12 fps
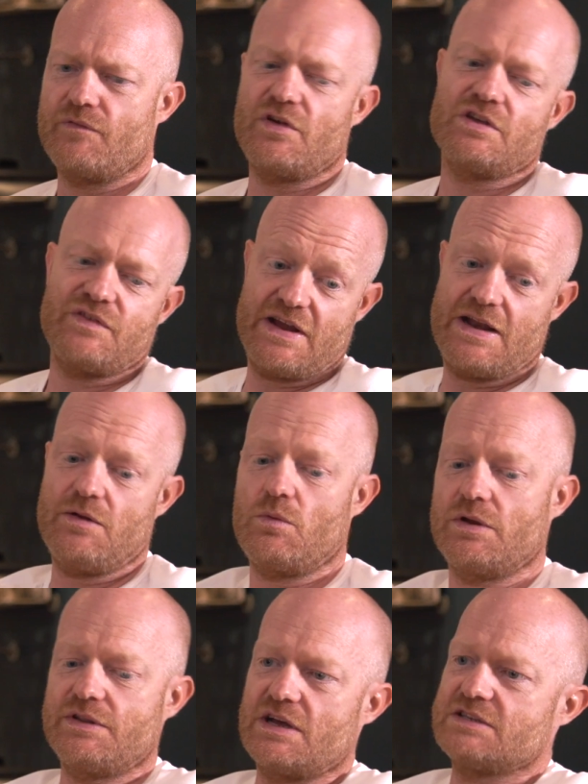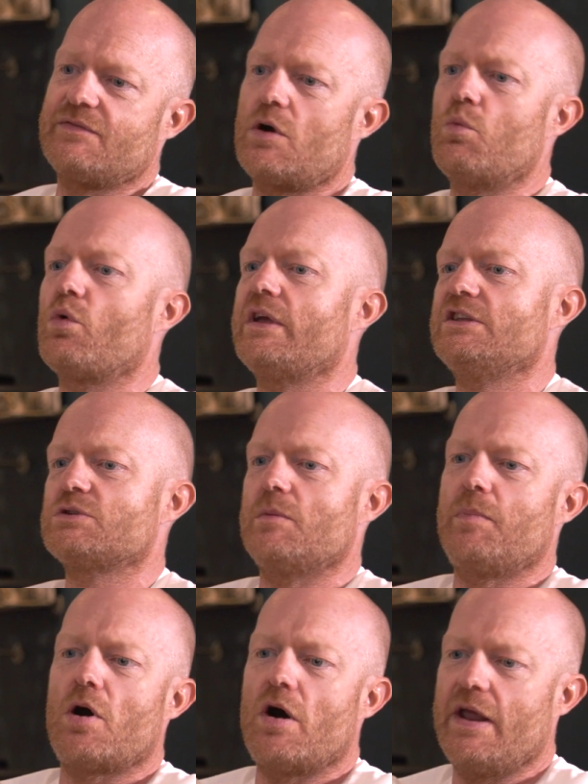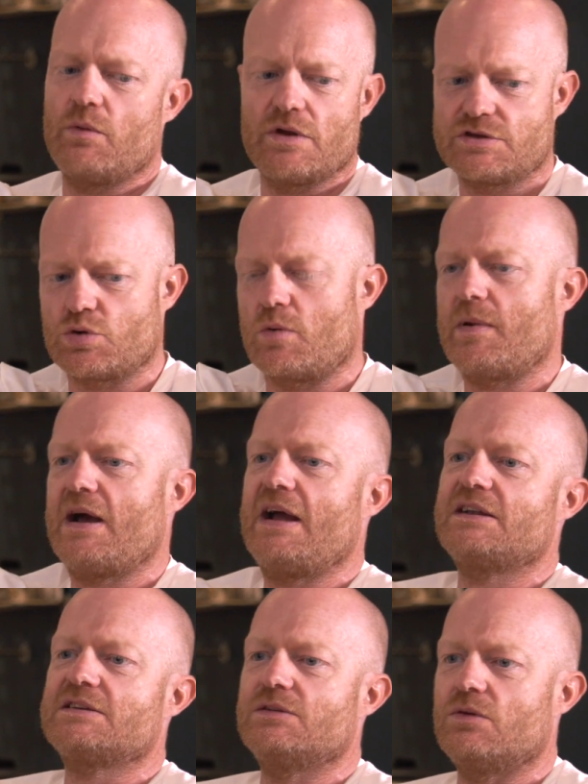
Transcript: But the first thing anyone does, if I walk into a party, they want to talk about acting.